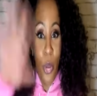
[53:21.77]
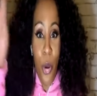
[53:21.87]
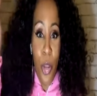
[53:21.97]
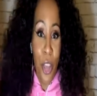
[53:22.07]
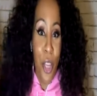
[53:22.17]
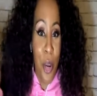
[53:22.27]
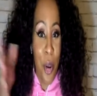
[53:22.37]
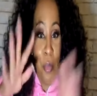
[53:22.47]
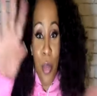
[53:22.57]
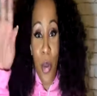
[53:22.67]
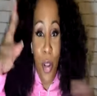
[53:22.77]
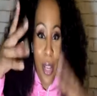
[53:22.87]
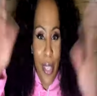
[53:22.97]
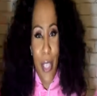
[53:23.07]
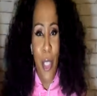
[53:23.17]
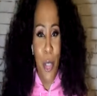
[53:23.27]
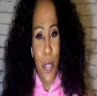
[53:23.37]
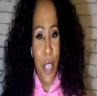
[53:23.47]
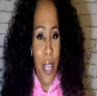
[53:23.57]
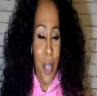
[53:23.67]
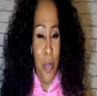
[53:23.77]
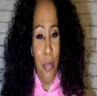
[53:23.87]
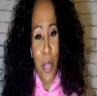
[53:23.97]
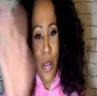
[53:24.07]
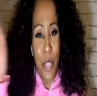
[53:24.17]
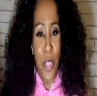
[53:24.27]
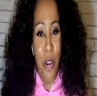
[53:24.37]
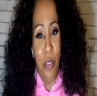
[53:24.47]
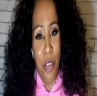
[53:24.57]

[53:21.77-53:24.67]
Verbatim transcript: go to theater and be all eccentric and be yourself.